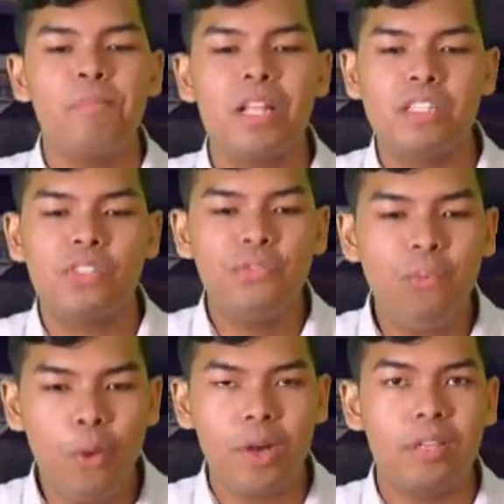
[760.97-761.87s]
That's
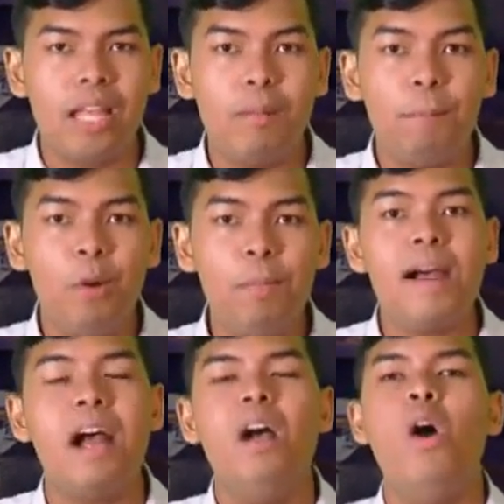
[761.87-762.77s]
four. Tama po
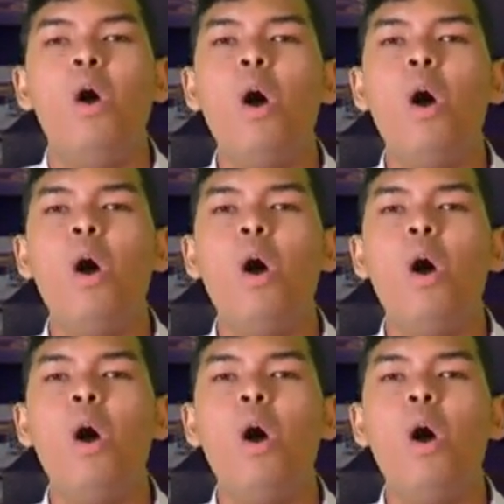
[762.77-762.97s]
ba?